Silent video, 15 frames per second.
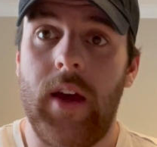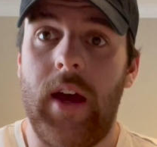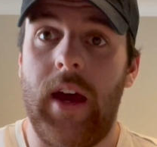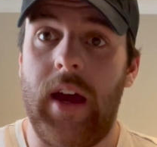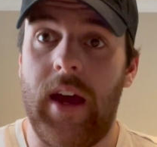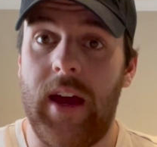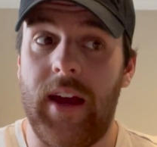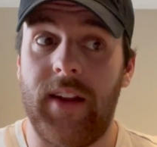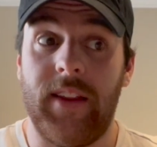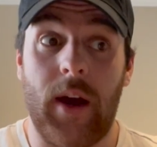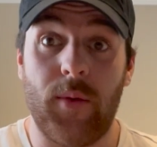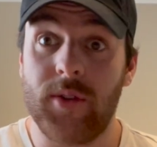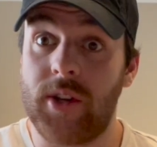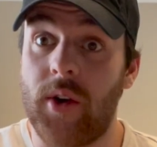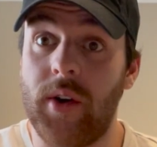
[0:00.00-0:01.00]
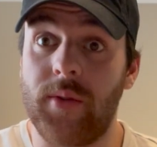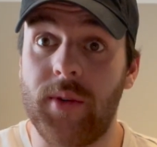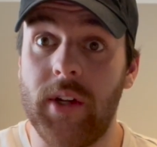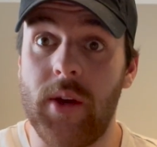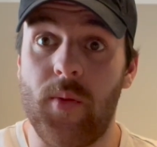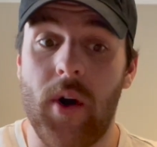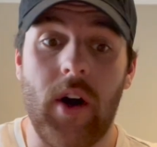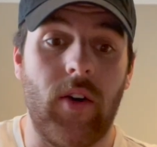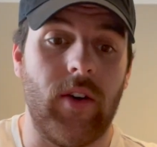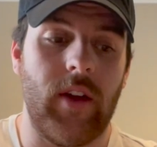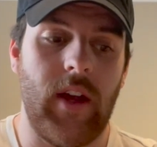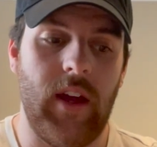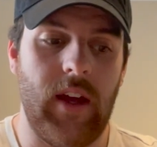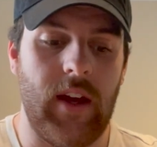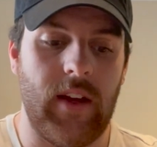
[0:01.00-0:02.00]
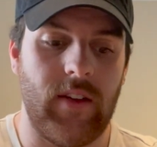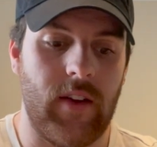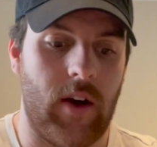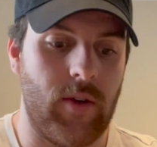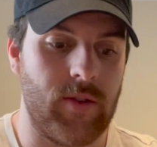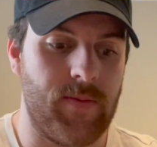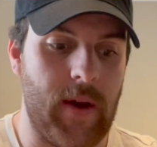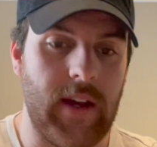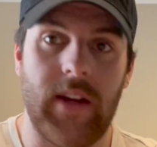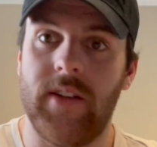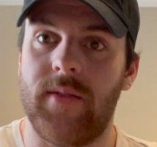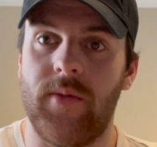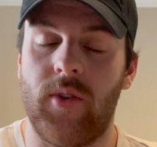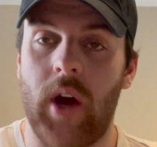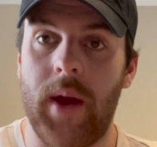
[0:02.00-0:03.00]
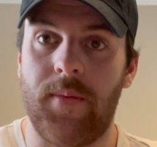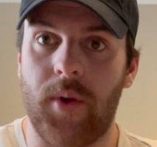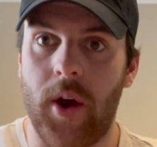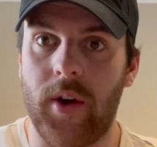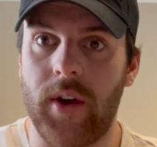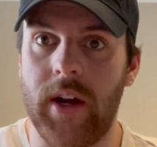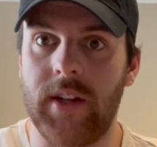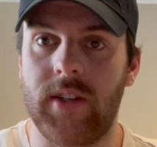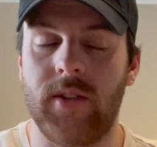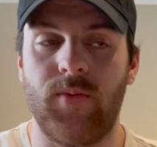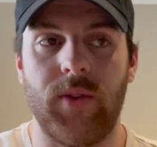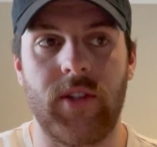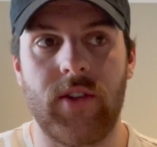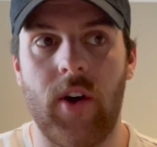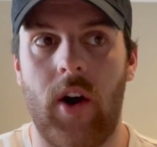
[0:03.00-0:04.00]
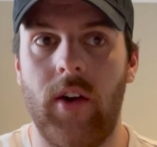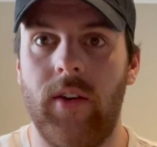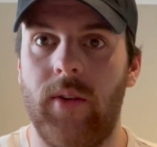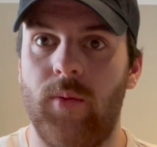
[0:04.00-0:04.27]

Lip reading: And that was going really well. And I was making some great progress with Scott,